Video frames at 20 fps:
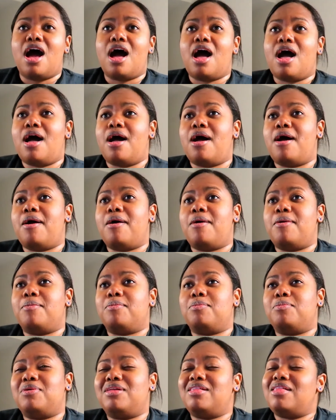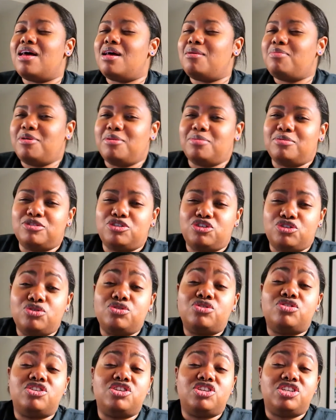Um, but a lot of people do
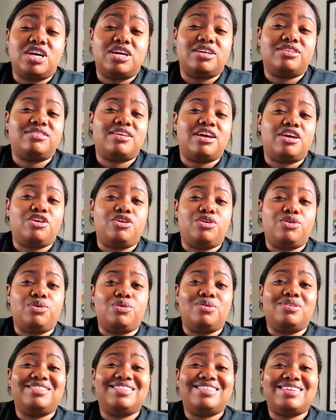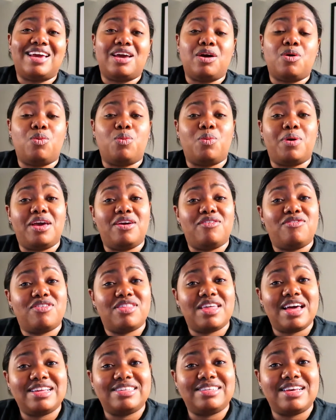suggest that you stay awake for
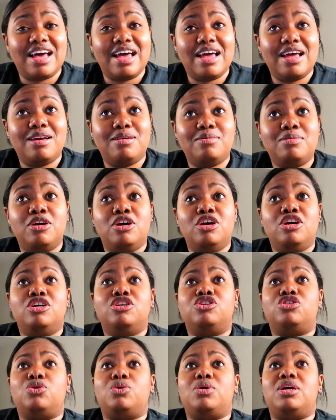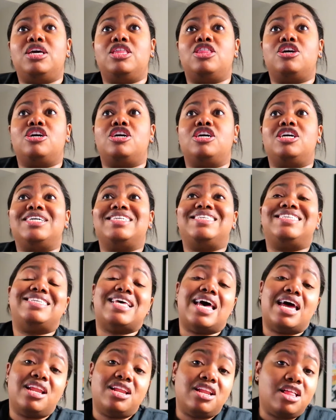that time. So either
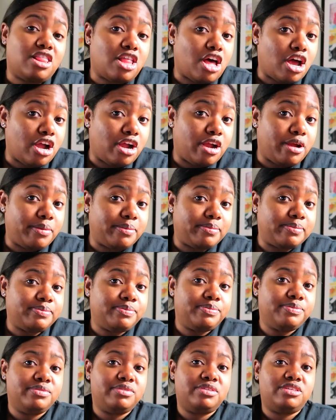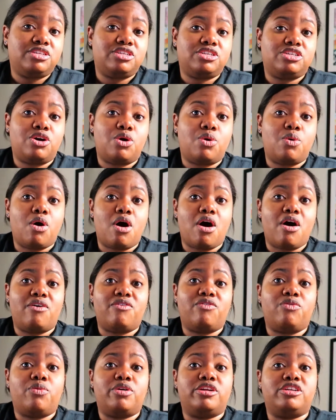set an alarm to go
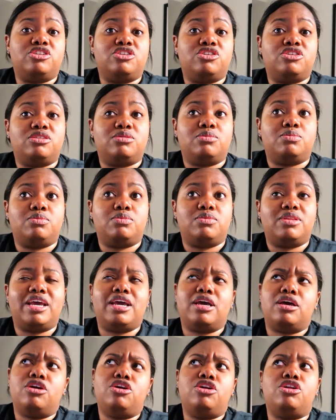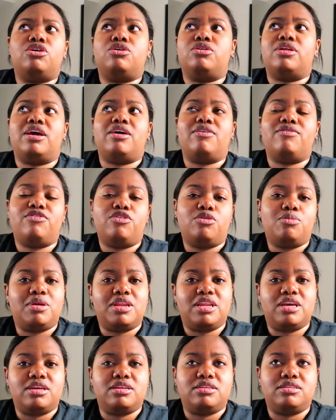off when you're like, you know, like a few
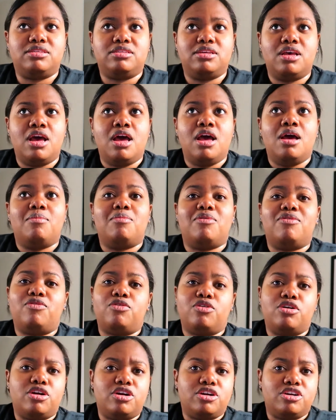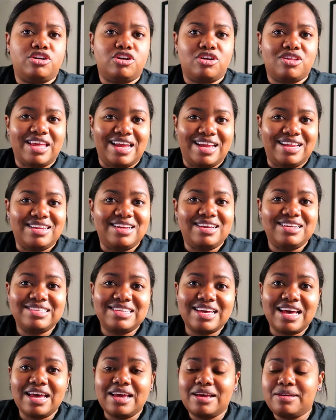minutes before your landing
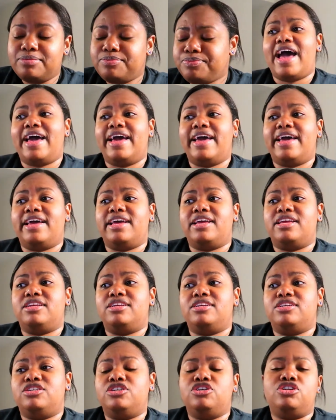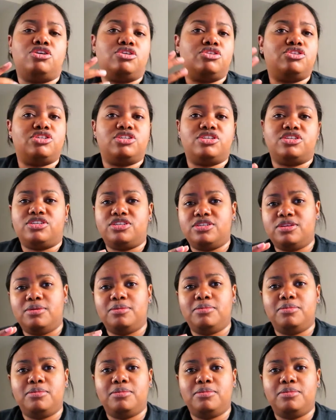time and, you know, just